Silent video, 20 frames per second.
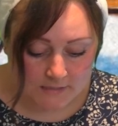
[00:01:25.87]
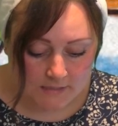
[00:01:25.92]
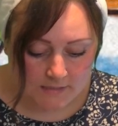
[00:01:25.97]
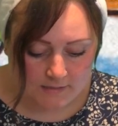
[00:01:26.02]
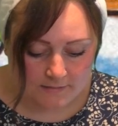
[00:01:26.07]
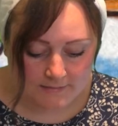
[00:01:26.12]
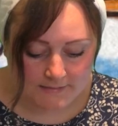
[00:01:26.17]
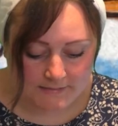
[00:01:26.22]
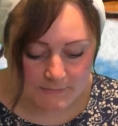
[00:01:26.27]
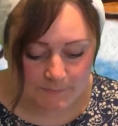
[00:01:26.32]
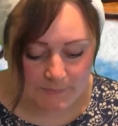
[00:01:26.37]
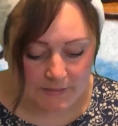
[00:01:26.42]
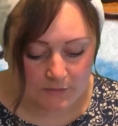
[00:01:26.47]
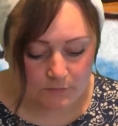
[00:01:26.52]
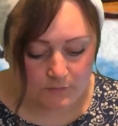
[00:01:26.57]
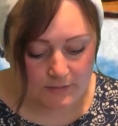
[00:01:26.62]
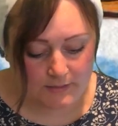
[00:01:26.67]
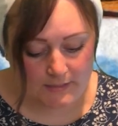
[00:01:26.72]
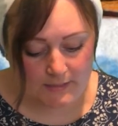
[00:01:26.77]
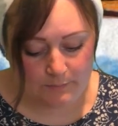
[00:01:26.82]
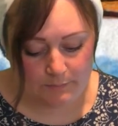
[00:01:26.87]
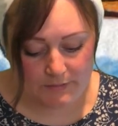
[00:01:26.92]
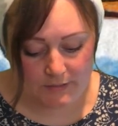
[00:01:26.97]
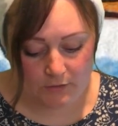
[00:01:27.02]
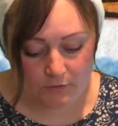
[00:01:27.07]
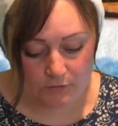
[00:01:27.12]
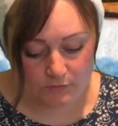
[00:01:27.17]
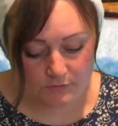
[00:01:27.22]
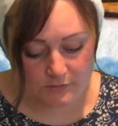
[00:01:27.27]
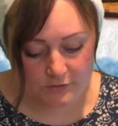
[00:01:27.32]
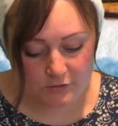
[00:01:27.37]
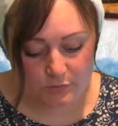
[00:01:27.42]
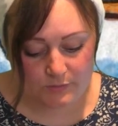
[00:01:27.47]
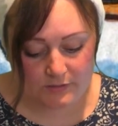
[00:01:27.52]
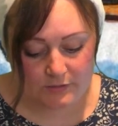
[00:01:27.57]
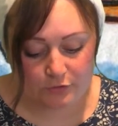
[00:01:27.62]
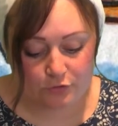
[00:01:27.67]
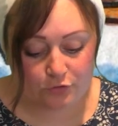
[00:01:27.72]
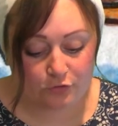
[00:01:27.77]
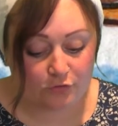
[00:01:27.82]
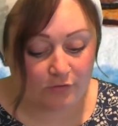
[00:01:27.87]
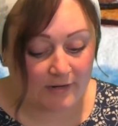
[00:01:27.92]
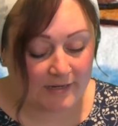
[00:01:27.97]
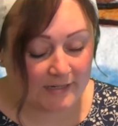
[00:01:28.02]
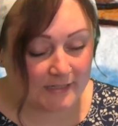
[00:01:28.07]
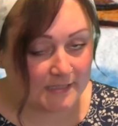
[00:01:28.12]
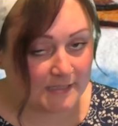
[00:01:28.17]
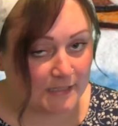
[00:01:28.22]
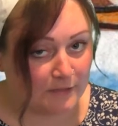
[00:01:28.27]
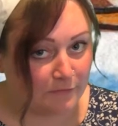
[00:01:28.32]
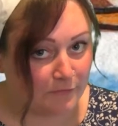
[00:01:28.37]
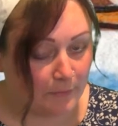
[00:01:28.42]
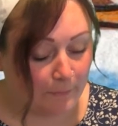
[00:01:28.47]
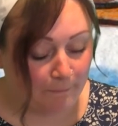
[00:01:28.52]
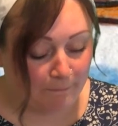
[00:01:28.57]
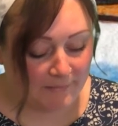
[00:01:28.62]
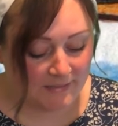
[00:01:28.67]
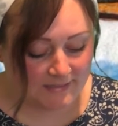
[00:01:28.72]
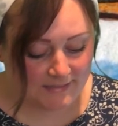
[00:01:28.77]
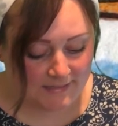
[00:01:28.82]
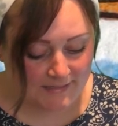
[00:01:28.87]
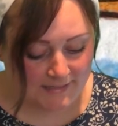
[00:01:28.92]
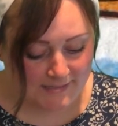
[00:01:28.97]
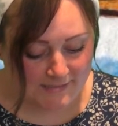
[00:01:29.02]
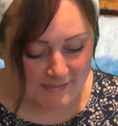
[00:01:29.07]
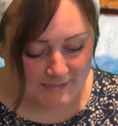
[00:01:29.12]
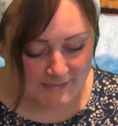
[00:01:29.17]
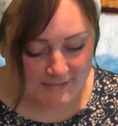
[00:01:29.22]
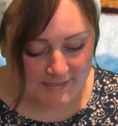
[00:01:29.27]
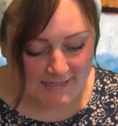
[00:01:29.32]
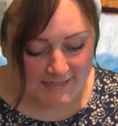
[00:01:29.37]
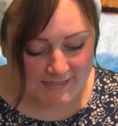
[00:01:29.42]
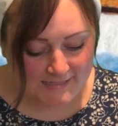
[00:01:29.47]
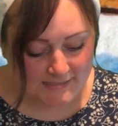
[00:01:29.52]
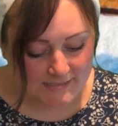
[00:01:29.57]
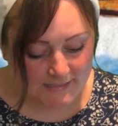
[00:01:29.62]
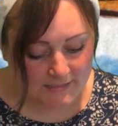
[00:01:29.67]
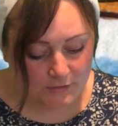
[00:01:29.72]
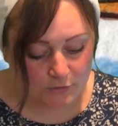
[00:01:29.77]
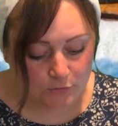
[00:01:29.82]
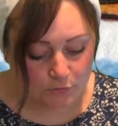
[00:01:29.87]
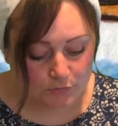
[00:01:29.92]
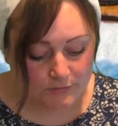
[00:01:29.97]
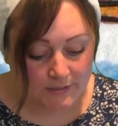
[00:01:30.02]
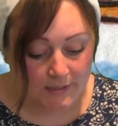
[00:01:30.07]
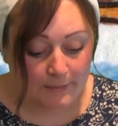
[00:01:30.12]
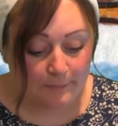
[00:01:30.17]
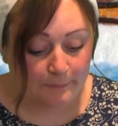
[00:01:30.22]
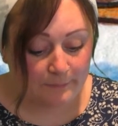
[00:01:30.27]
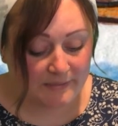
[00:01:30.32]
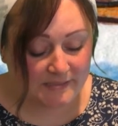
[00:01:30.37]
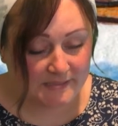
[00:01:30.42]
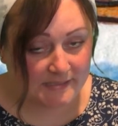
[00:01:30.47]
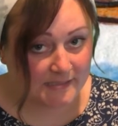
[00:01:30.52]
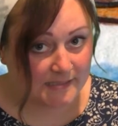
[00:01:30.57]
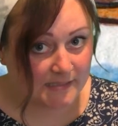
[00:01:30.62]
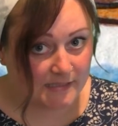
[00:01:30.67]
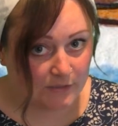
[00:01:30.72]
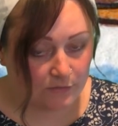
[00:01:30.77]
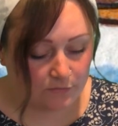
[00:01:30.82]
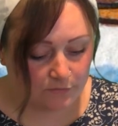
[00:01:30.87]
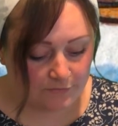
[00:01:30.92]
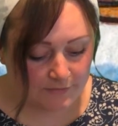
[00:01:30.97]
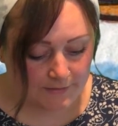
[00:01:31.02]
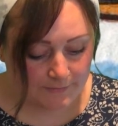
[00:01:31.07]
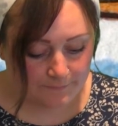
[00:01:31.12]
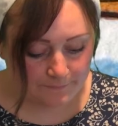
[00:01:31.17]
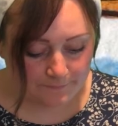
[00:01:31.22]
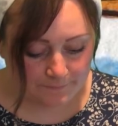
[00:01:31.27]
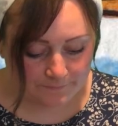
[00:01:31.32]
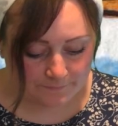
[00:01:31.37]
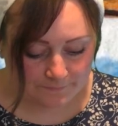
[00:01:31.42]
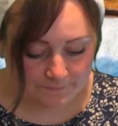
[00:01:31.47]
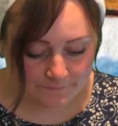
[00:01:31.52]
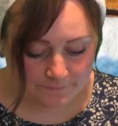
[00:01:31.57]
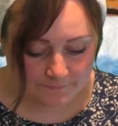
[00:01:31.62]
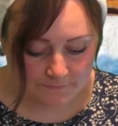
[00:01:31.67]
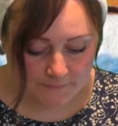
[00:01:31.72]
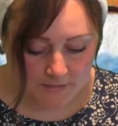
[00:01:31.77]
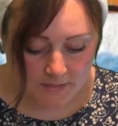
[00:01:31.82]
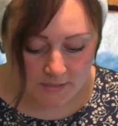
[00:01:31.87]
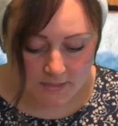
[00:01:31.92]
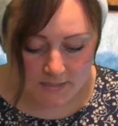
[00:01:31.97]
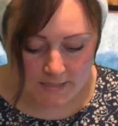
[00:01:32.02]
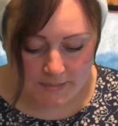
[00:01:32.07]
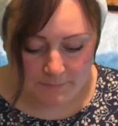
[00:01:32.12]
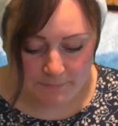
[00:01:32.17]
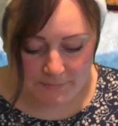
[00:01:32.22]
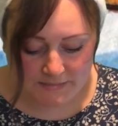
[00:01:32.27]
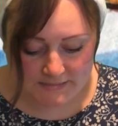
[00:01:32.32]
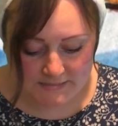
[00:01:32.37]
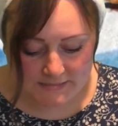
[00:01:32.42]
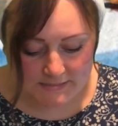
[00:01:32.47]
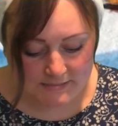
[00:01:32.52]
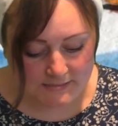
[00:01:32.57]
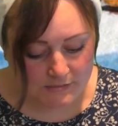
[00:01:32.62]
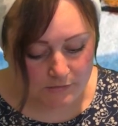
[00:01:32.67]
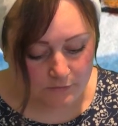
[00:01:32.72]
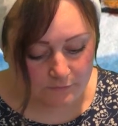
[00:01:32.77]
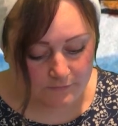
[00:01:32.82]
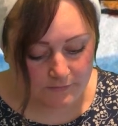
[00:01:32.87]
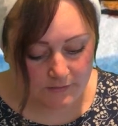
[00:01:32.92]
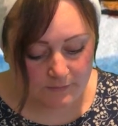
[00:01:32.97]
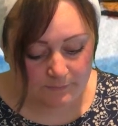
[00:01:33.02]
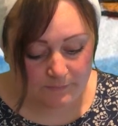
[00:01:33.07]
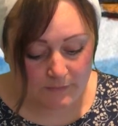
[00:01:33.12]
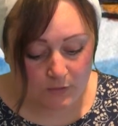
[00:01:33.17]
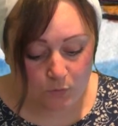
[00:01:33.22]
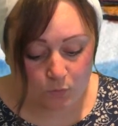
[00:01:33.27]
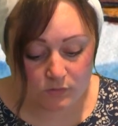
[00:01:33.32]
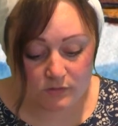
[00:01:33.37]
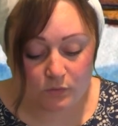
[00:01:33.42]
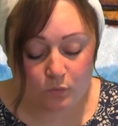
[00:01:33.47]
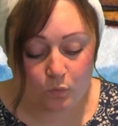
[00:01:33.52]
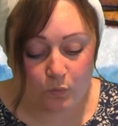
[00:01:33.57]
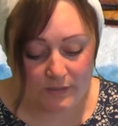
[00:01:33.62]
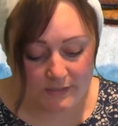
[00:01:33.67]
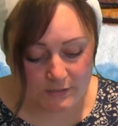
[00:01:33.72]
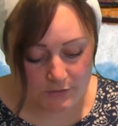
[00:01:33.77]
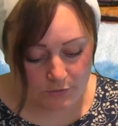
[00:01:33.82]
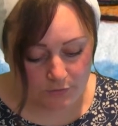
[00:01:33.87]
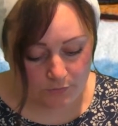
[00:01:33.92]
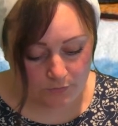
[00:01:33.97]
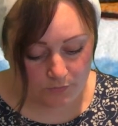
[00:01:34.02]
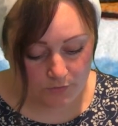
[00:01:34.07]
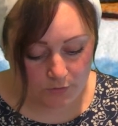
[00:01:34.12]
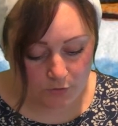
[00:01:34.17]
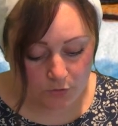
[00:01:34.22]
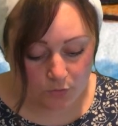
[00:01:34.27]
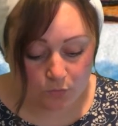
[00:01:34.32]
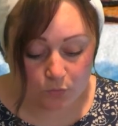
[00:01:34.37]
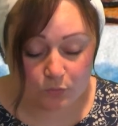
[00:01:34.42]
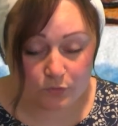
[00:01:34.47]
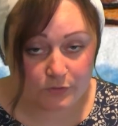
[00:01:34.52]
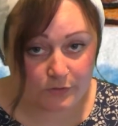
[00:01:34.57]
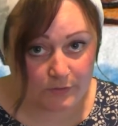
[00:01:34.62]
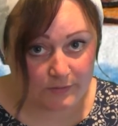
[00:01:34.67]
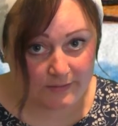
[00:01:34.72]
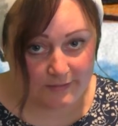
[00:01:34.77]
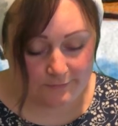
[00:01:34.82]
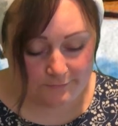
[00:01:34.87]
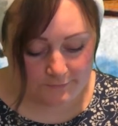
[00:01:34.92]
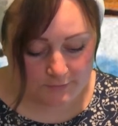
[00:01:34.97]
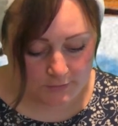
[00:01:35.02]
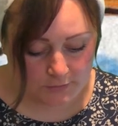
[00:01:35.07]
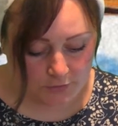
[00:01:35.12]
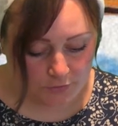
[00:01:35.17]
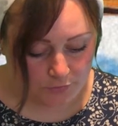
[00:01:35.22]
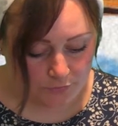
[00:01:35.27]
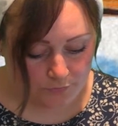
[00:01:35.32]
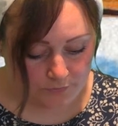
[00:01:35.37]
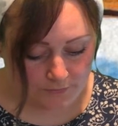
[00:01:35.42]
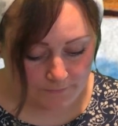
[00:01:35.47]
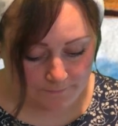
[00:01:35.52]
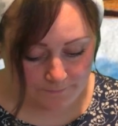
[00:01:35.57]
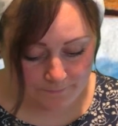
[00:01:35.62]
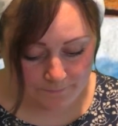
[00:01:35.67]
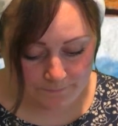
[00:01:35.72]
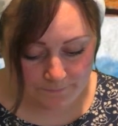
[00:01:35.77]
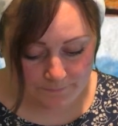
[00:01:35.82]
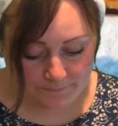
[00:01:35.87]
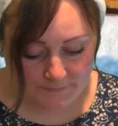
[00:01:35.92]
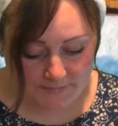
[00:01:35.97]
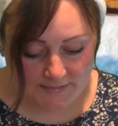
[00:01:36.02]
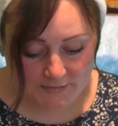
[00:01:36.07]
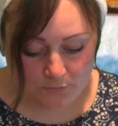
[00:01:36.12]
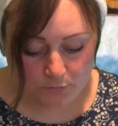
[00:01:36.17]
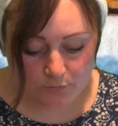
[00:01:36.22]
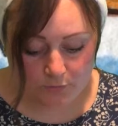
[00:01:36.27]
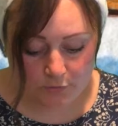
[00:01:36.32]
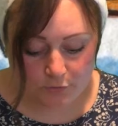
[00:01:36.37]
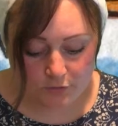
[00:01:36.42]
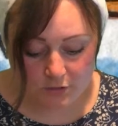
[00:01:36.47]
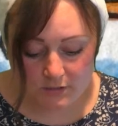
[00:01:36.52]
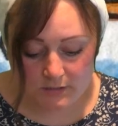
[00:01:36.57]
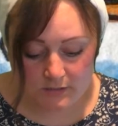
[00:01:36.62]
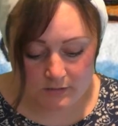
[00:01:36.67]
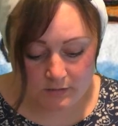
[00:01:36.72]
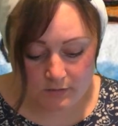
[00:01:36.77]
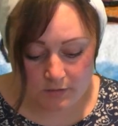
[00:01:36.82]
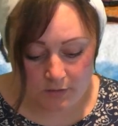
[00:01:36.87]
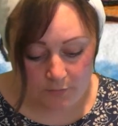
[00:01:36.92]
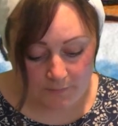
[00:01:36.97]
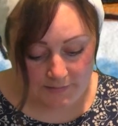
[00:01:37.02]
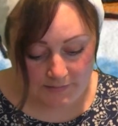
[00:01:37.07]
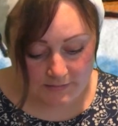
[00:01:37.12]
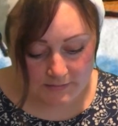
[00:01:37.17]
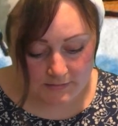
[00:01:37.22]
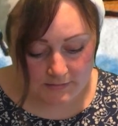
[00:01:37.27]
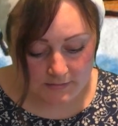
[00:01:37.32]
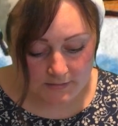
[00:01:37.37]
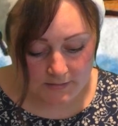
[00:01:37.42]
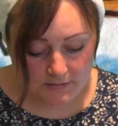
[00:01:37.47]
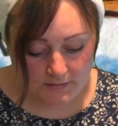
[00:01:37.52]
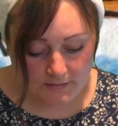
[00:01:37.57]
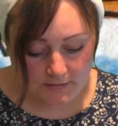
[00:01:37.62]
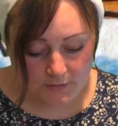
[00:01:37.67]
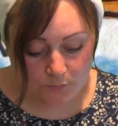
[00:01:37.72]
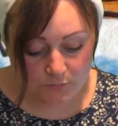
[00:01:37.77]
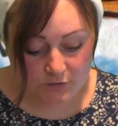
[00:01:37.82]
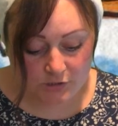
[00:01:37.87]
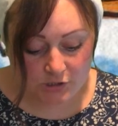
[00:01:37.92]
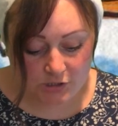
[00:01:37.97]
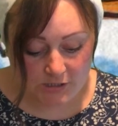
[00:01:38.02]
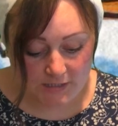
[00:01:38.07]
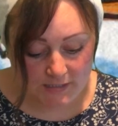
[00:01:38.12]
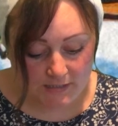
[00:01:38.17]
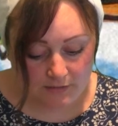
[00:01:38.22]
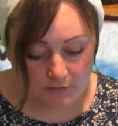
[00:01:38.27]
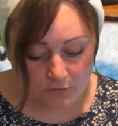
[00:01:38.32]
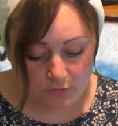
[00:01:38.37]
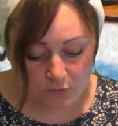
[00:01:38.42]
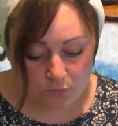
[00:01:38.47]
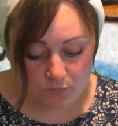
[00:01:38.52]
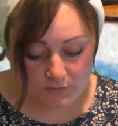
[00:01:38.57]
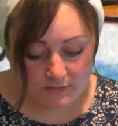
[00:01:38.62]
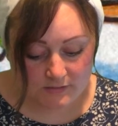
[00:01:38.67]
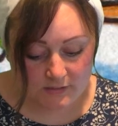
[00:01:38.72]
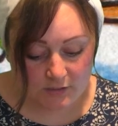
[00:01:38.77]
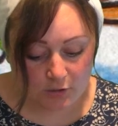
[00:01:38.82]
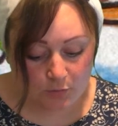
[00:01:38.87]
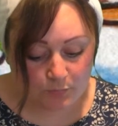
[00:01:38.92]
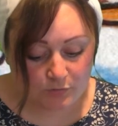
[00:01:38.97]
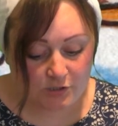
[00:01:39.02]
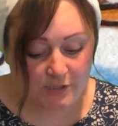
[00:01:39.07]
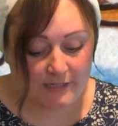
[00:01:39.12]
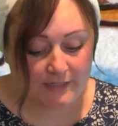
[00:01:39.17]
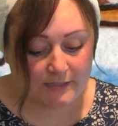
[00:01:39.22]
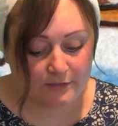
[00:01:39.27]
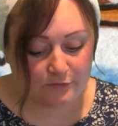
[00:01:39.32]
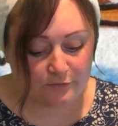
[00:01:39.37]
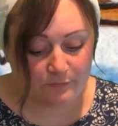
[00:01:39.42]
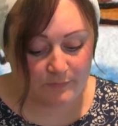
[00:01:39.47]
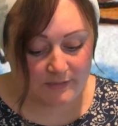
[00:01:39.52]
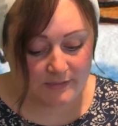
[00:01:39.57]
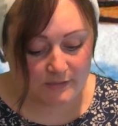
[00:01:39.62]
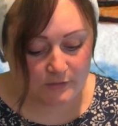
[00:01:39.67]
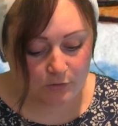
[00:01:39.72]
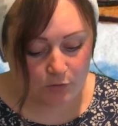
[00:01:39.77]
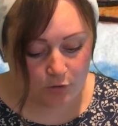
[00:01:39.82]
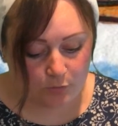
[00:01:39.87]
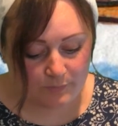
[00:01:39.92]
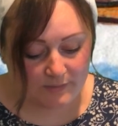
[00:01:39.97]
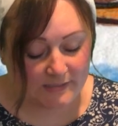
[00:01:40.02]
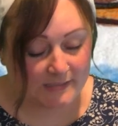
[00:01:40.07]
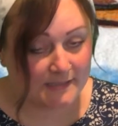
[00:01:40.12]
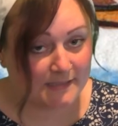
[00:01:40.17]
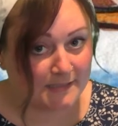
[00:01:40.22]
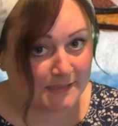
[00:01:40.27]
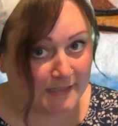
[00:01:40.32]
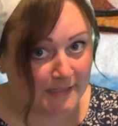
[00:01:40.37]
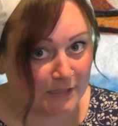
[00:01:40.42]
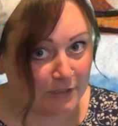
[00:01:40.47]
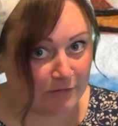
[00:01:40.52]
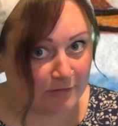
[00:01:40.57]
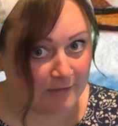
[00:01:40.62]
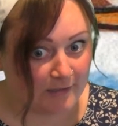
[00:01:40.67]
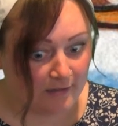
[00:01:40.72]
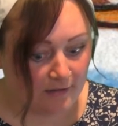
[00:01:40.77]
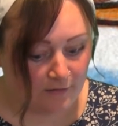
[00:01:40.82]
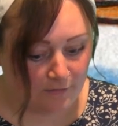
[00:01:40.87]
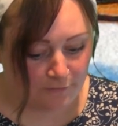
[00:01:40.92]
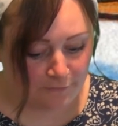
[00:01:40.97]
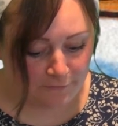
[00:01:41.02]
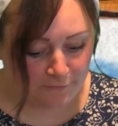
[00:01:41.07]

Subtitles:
This balcony belonged to an attractive middle-aged lady called Mrs. Silver. Mrs. Silver was a widow who also lived alone, and although she didn't know it, it was she who was the object of Mr. Hoppy's secret love.